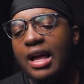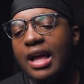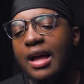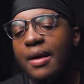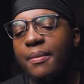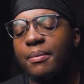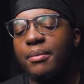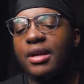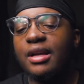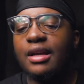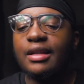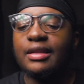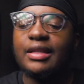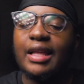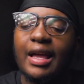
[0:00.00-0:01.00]
um
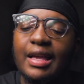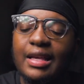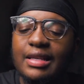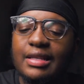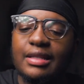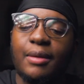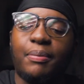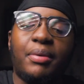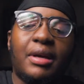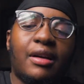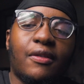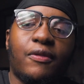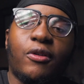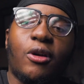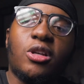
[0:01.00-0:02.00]
there is the
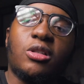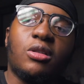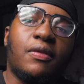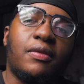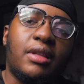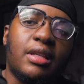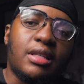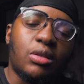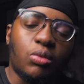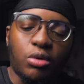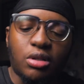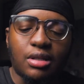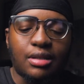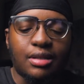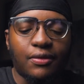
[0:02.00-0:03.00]
bigger version of this,
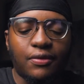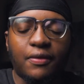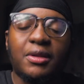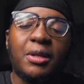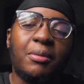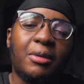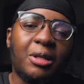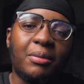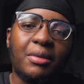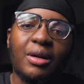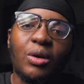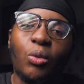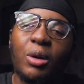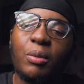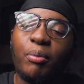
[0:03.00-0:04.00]
which is the 50mm
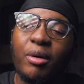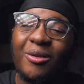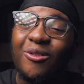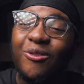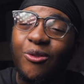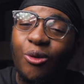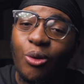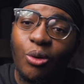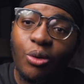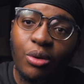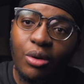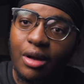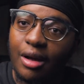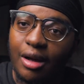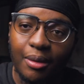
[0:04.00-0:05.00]

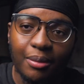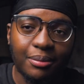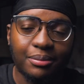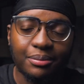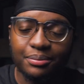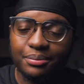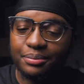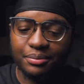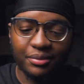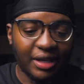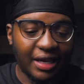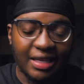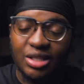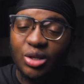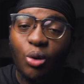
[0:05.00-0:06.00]
1.4.
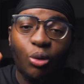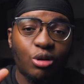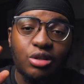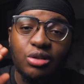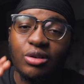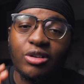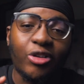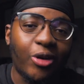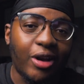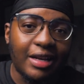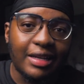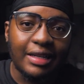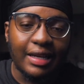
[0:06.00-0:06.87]
It's also a great